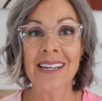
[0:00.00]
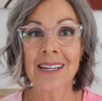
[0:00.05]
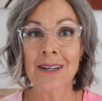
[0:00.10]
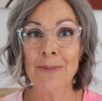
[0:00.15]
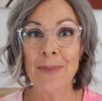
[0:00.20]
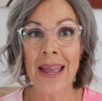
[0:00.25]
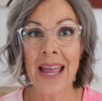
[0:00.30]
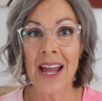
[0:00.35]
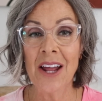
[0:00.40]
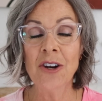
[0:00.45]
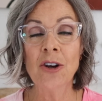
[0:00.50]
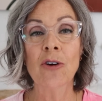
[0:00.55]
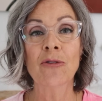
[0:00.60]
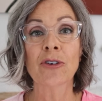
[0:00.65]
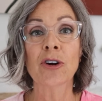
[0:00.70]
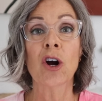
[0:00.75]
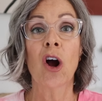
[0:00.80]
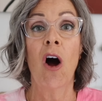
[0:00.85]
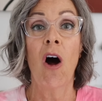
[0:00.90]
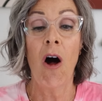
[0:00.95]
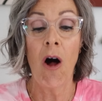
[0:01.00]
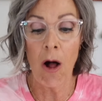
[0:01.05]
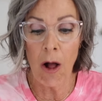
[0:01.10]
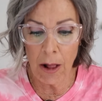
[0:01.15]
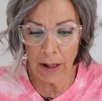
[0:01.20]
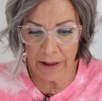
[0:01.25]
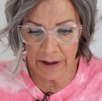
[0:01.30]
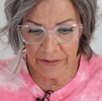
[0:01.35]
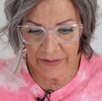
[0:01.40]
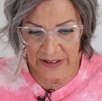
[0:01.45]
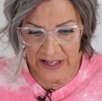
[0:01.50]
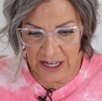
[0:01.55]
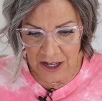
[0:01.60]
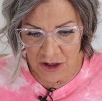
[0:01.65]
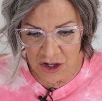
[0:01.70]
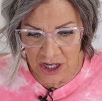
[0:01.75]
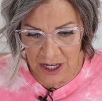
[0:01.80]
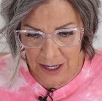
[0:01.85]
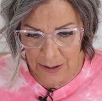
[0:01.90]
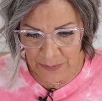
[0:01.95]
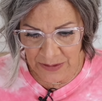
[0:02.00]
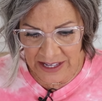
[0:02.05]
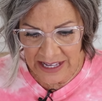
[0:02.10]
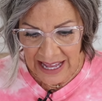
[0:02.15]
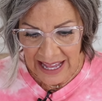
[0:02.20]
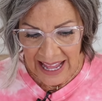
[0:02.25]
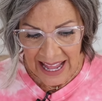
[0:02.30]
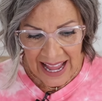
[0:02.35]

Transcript: command over all of Egypt.